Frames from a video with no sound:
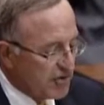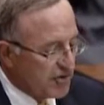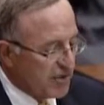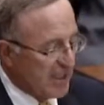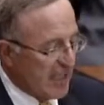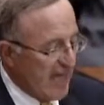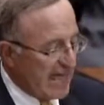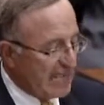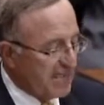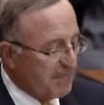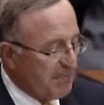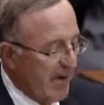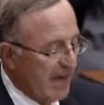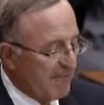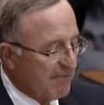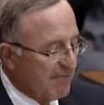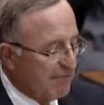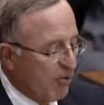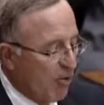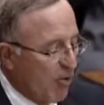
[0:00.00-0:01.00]
selected by
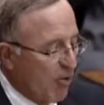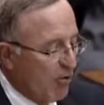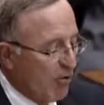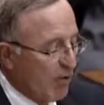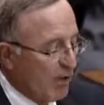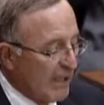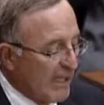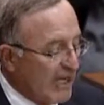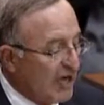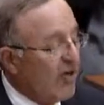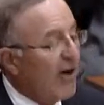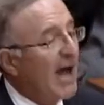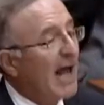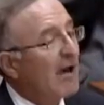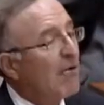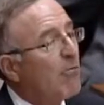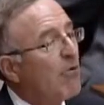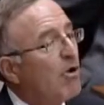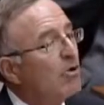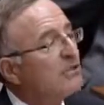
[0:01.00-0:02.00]
floor leader on
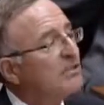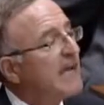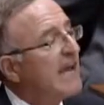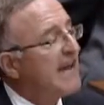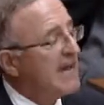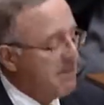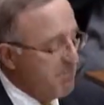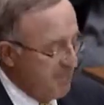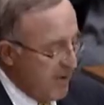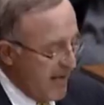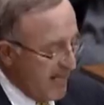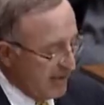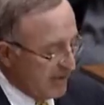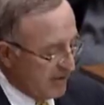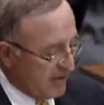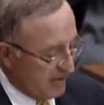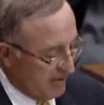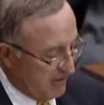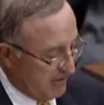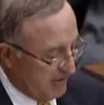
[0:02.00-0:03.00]
a rotating
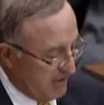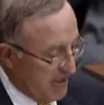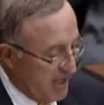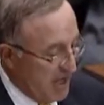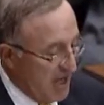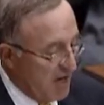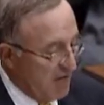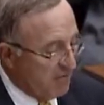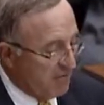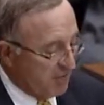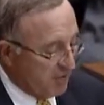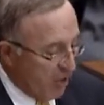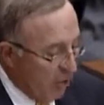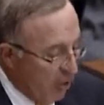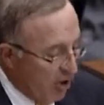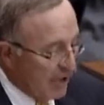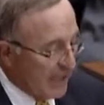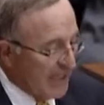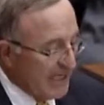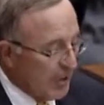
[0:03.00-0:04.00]
basis.
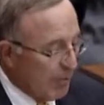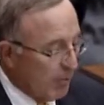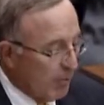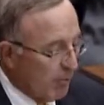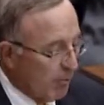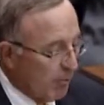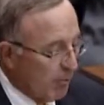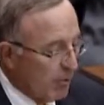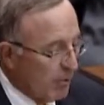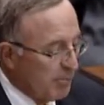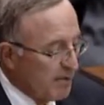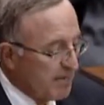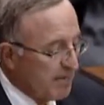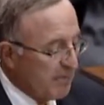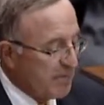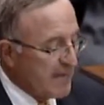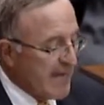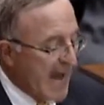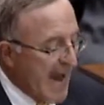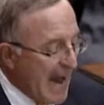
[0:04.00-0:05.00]
Floor leader will be
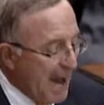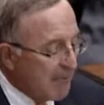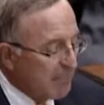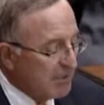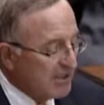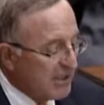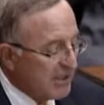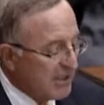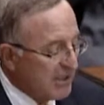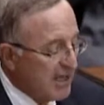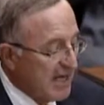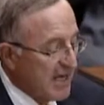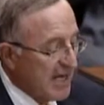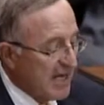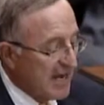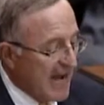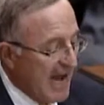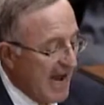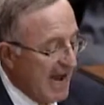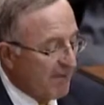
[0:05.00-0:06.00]
from the opposite
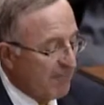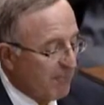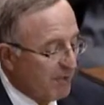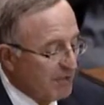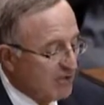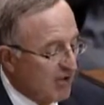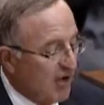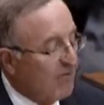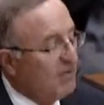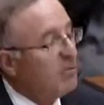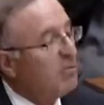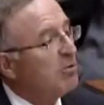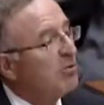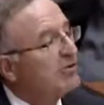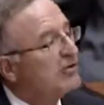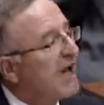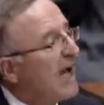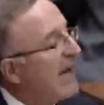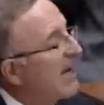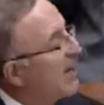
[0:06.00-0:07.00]
conference of the
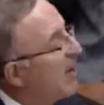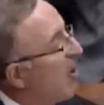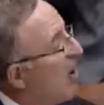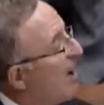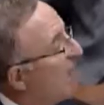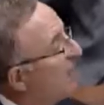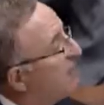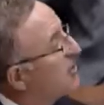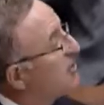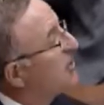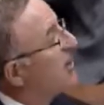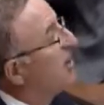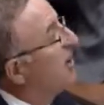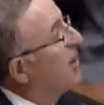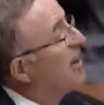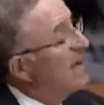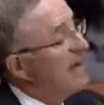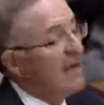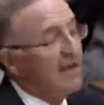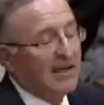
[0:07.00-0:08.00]
presiding officer.
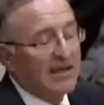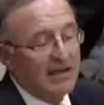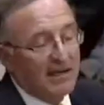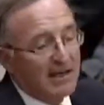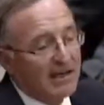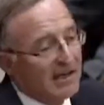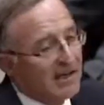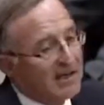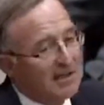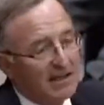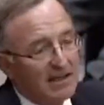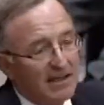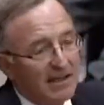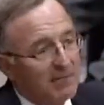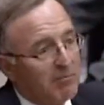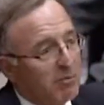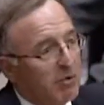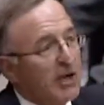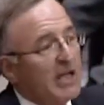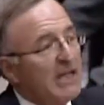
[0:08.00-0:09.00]

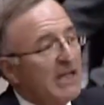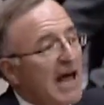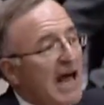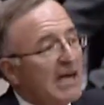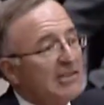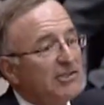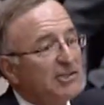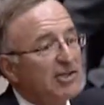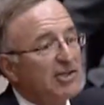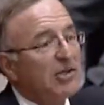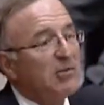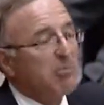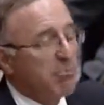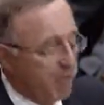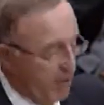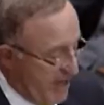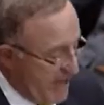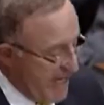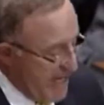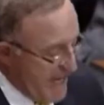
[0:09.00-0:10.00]
Pretty logical,
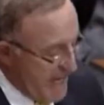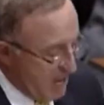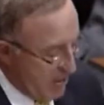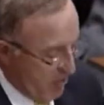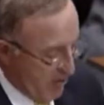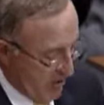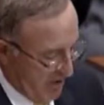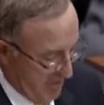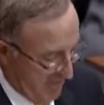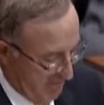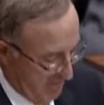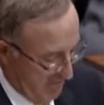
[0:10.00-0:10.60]
pretty equal.